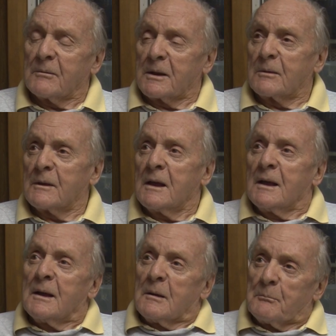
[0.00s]
everything.
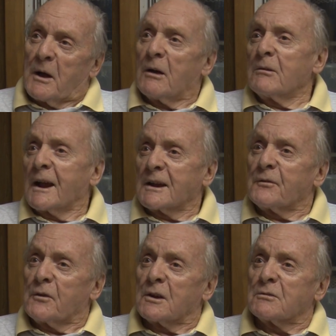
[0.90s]
Bell rang in the
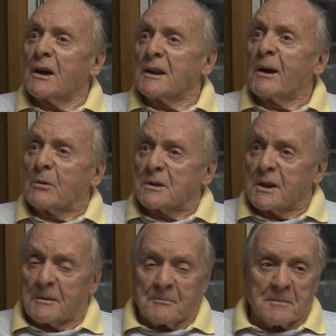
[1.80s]
first round, that was
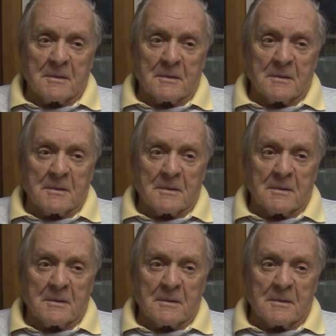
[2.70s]
it.